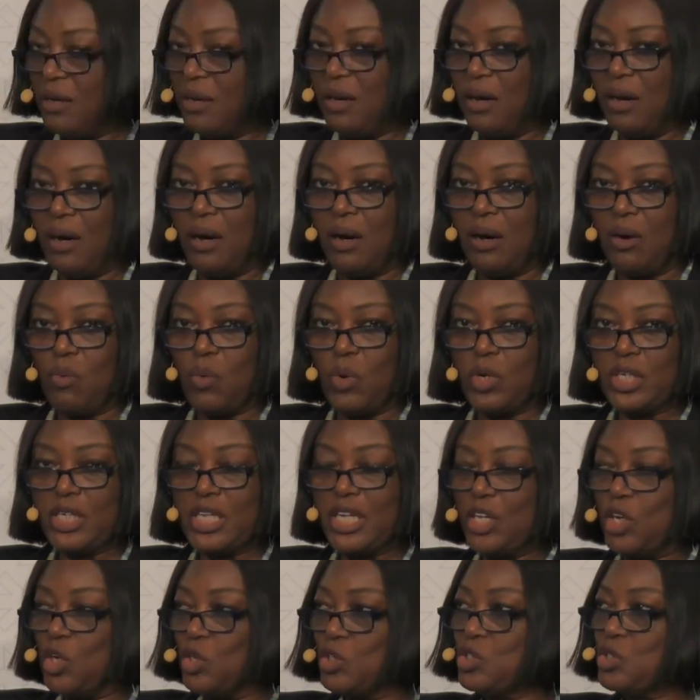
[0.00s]
one
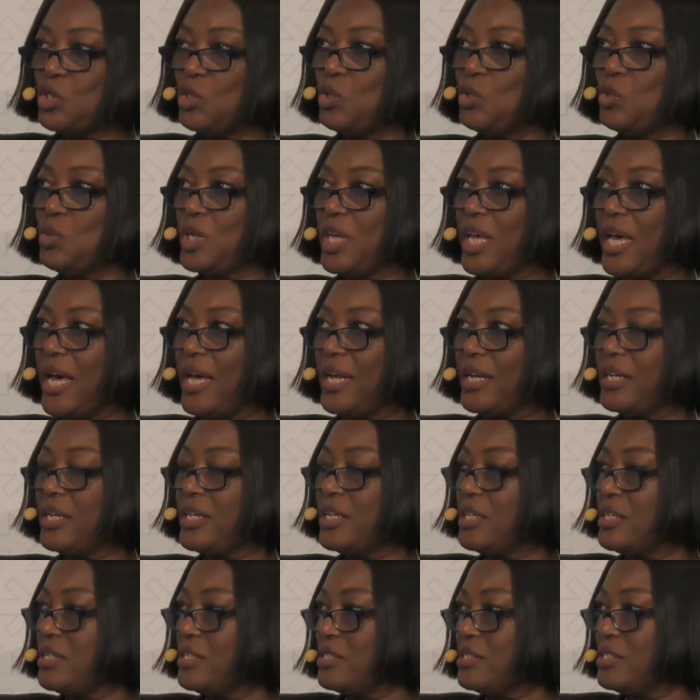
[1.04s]
can also look at
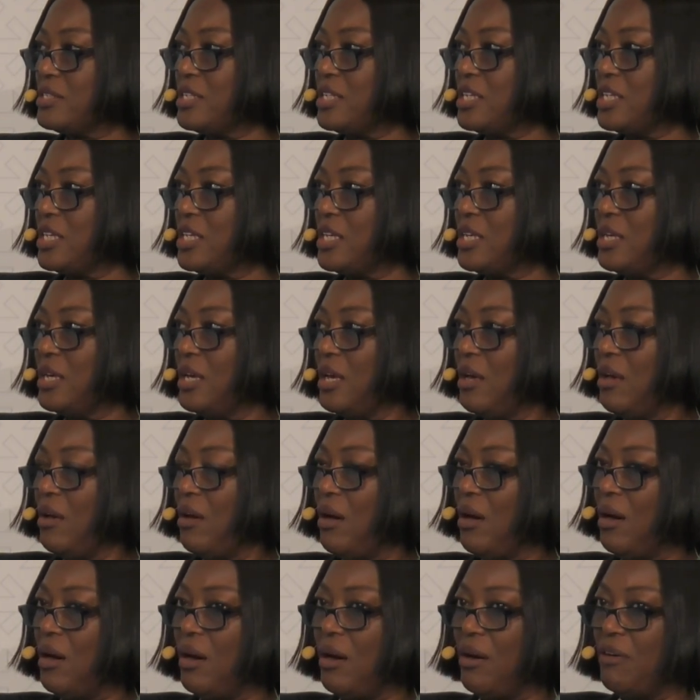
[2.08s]
is the
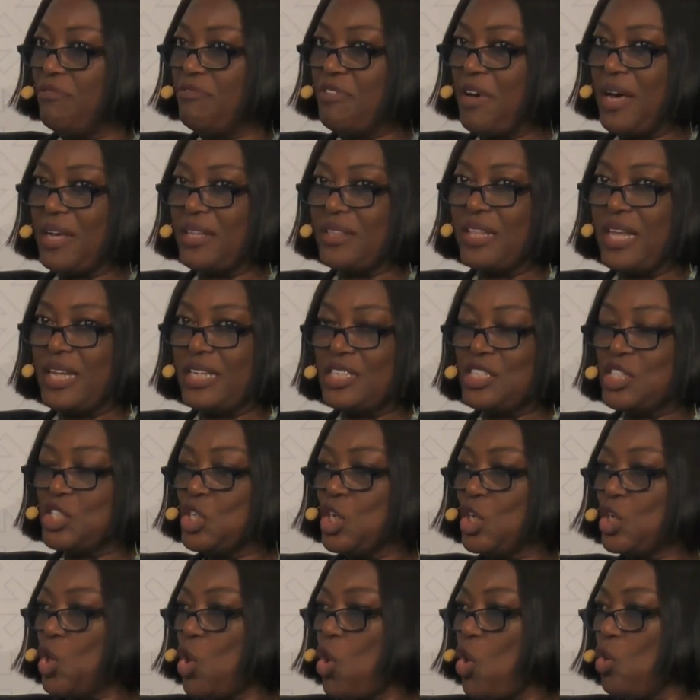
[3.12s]
fact that it's
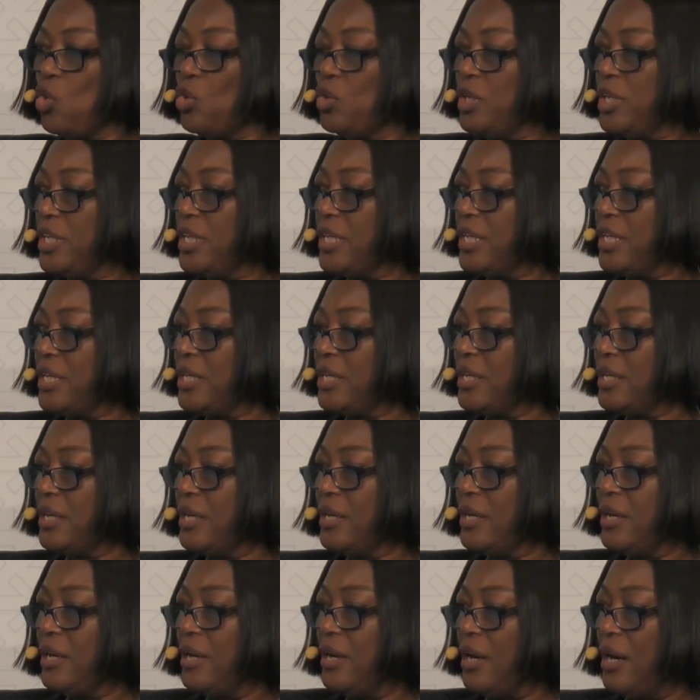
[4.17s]
not only
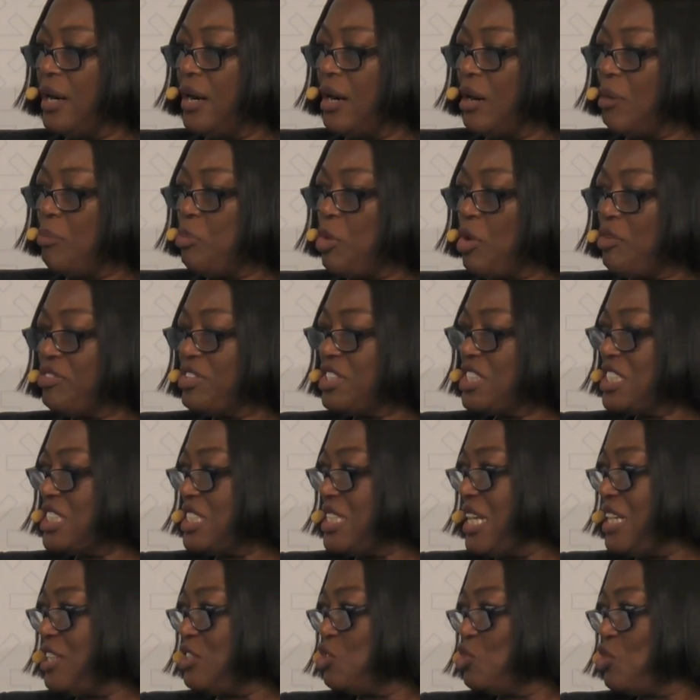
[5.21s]
poverty
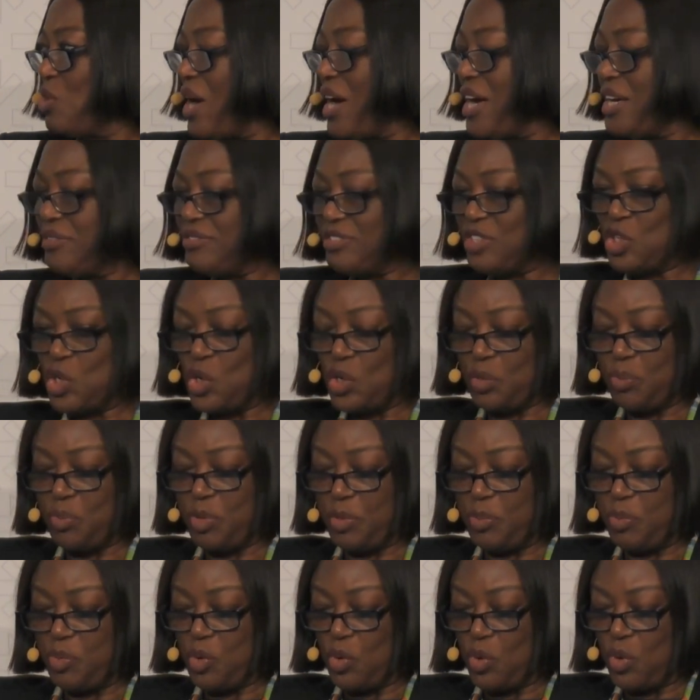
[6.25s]
that drives young
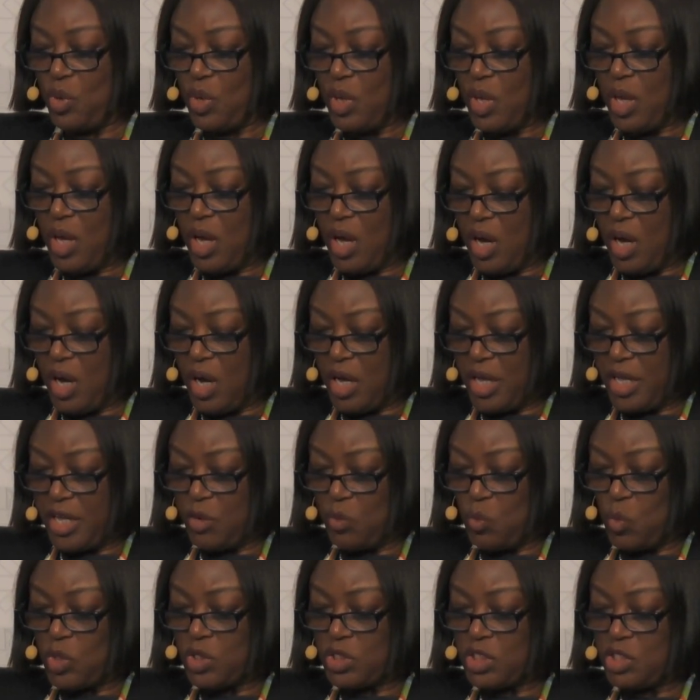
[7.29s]
people in
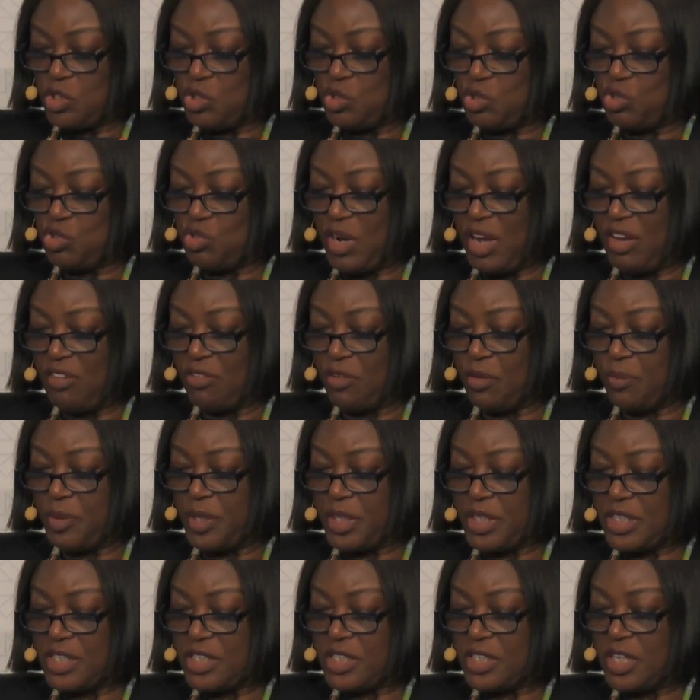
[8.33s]
wanting to travel,
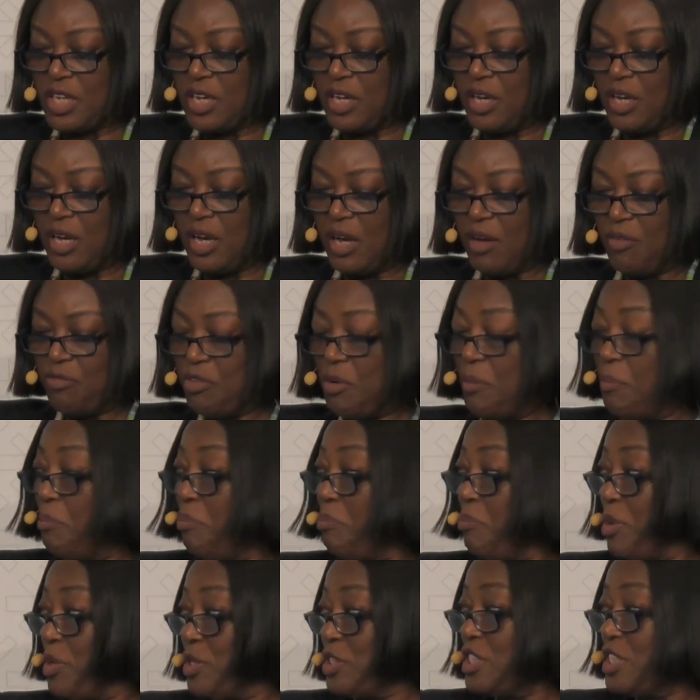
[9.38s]
because from
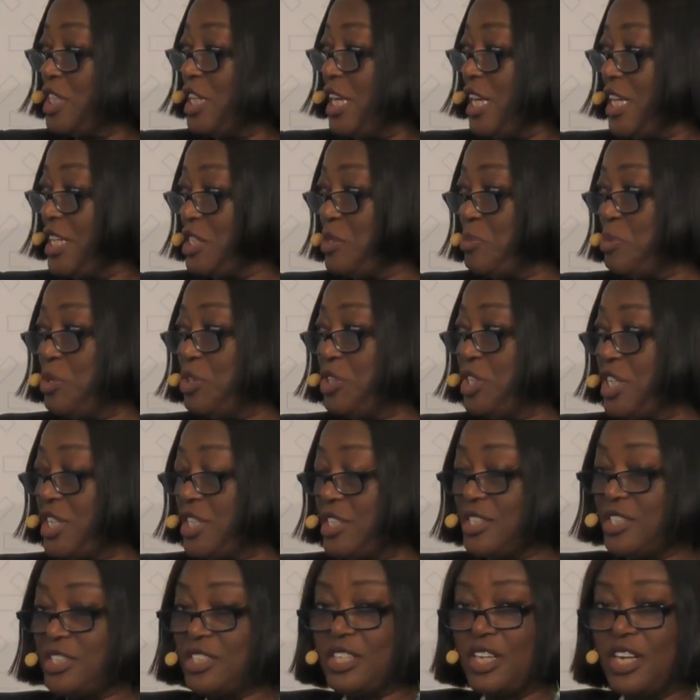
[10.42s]
personal
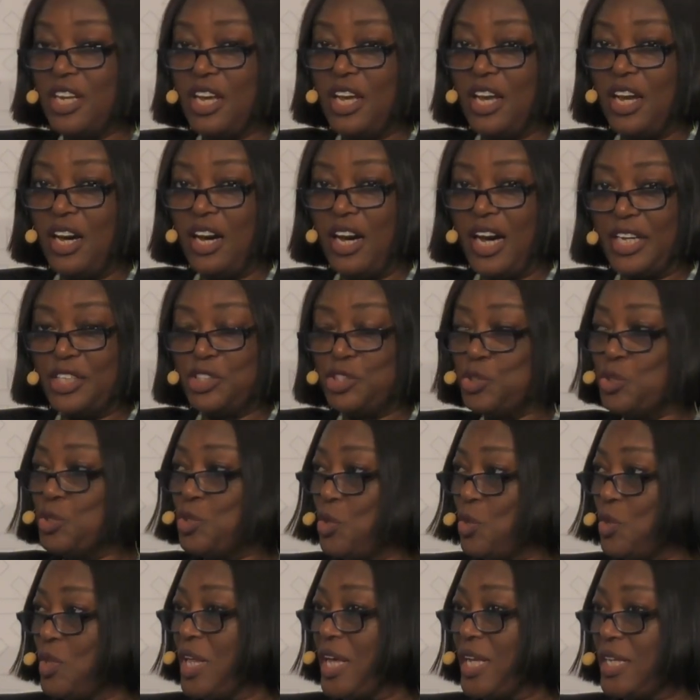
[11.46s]
experience, I do
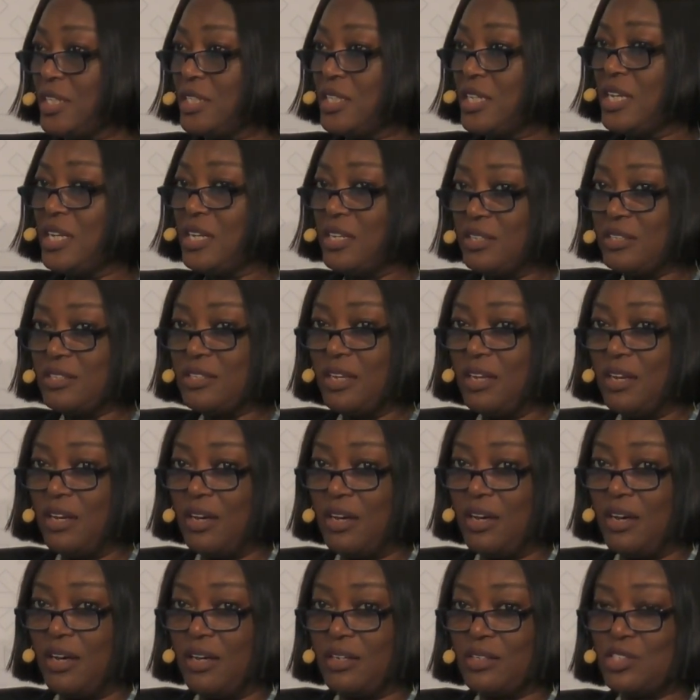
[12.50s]
know that
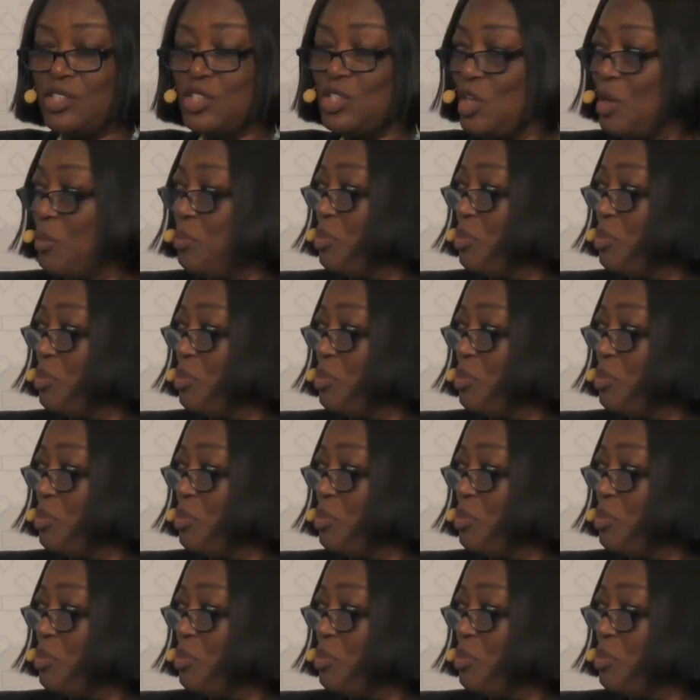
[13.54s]
some